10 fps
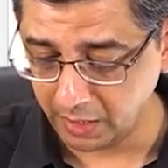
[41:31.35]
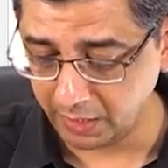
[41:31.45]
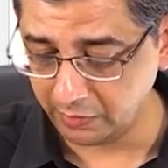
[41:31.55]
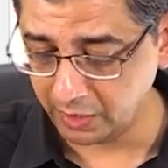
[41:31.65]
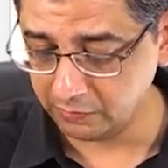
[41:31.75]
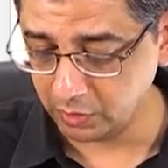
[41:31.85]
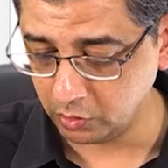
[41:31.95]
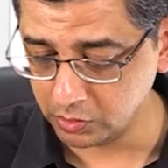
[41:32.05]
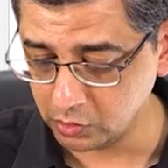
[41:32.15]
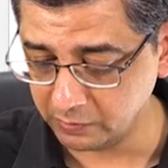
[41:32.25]
and then we'll
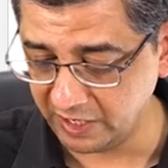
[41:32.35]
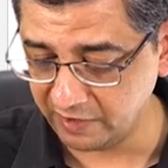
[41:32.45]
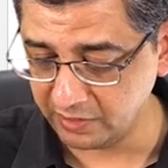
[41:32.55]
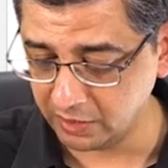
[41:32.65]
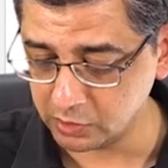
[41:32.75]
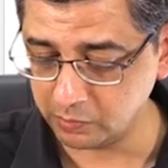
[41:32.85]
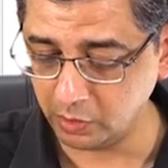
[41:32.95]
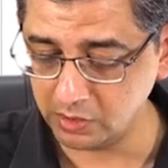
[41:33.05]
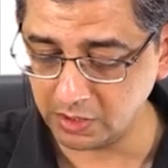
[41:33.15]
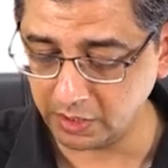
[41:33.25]
also be having a
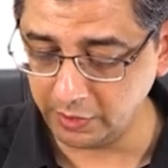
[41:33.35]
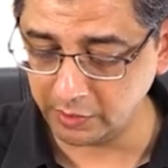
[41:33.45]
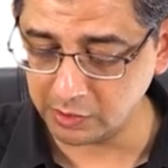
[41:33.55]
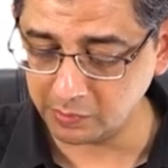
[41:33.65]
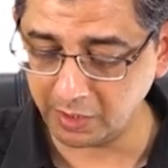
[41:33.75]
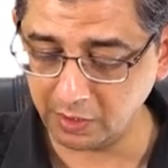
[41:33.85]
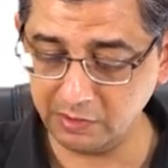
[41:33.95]
small secondary spike,